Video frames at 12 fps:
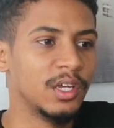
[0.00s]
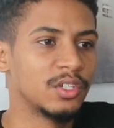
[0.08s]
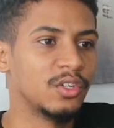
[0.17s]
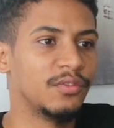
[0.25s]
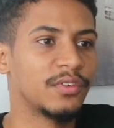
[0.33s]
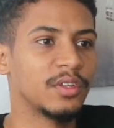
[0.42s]

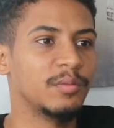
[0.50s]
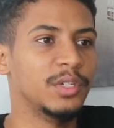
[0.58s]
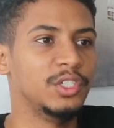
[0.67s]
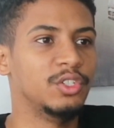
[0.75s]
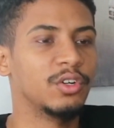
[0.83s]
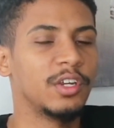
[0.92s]
So for the
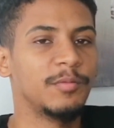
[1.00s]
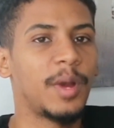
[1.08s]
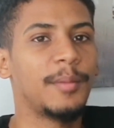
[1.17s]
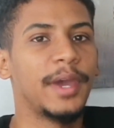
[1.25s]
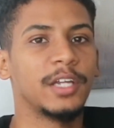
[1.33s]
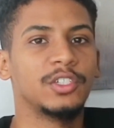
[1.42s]
majority of
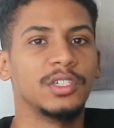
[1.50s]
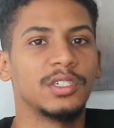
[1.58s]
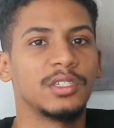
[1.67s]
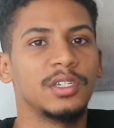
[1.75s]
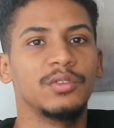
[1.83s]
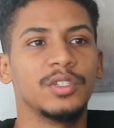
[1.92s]
my
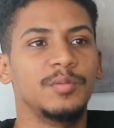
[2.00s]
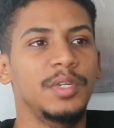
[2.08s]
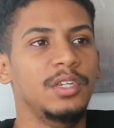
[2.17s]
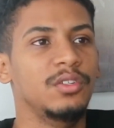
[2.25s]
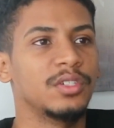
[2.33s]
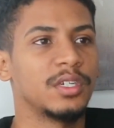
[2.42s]
matches, it was me
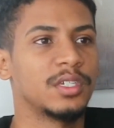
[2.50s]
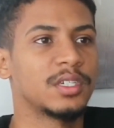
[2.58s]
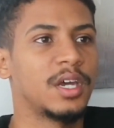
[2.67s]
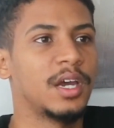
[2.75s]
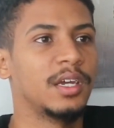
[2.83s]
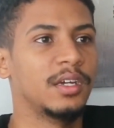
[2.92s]
using
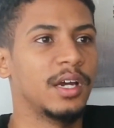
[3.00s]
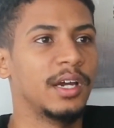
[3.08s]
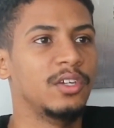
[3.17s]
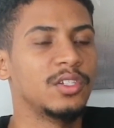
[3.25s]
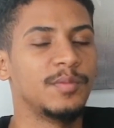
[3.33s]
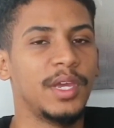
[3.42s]
Skye. I
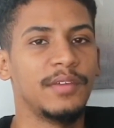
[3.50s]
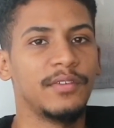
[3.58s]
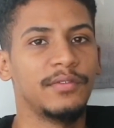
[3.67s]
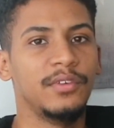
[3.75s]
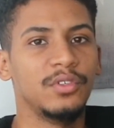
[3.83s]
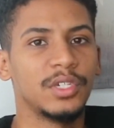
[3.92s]
used Maeve
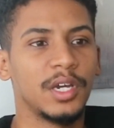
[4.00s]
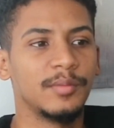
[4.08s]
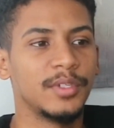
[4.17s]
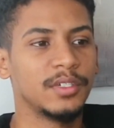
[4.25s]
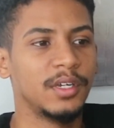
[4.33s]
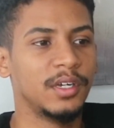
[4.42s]
a few
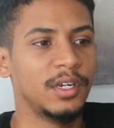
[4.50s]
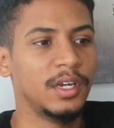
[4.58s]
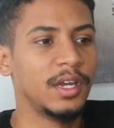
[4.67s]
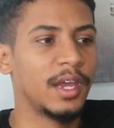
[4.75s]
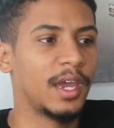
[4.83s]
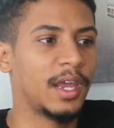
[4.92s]
times,
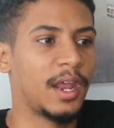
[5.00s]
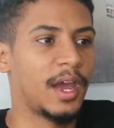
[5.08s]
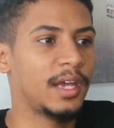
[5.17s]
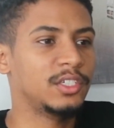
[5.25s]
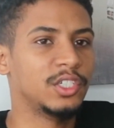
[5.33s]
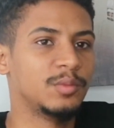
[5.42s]
and
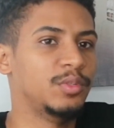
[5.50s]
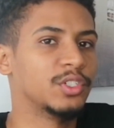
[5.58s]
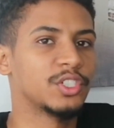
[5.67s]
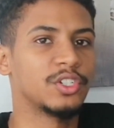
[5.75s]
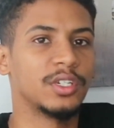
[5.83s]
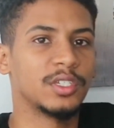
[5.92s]
I just
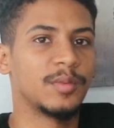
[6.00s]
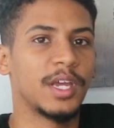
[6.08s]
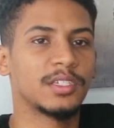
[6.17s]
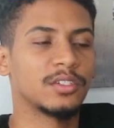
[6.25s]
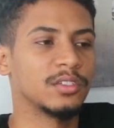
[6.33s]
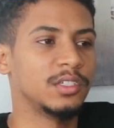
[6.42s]
pushed straight to
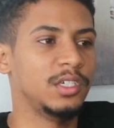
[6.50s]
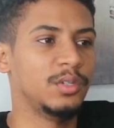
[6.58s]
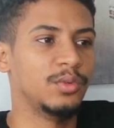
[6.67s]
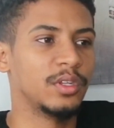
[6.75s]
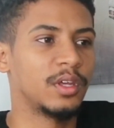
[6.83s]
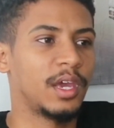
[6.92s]
Masters League
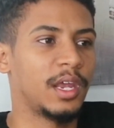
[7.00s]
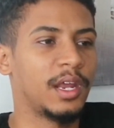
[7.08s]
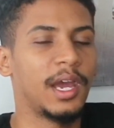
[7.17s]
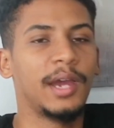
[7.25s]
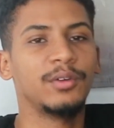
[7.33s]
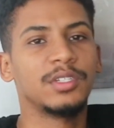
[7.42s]
with, and
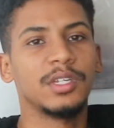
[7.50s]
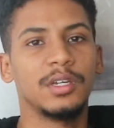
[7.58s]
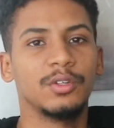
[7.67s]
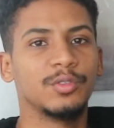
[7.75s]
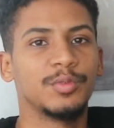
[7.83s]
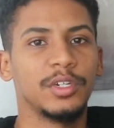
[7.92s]
I would say
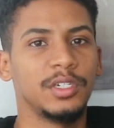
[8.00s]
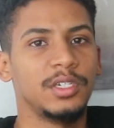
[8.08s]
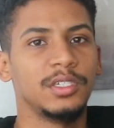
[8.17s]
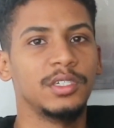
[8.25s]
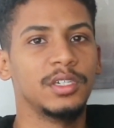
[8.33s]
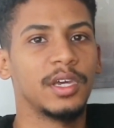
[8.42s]
it was pretty
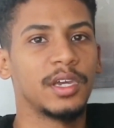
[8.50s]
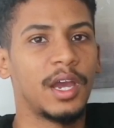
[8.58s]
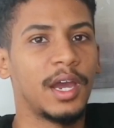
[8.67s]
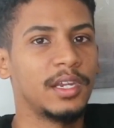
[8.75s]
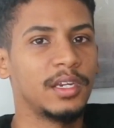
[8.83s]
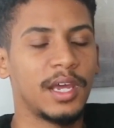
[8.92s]
easy. Like,
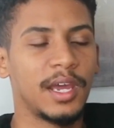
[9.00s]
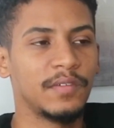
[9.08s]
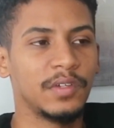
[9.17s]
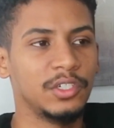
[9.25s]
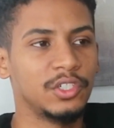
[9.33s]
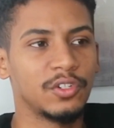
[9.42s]
I didn't have
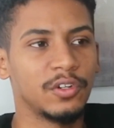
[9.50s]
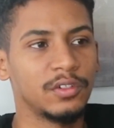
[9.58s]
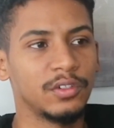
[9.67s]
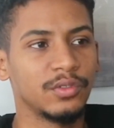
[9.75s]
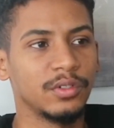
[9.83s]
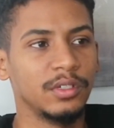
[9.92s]
any
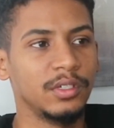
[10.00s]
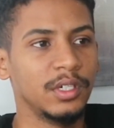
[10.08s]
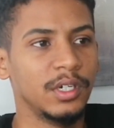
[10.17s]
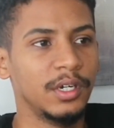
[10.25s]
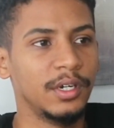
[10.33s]
struggles really.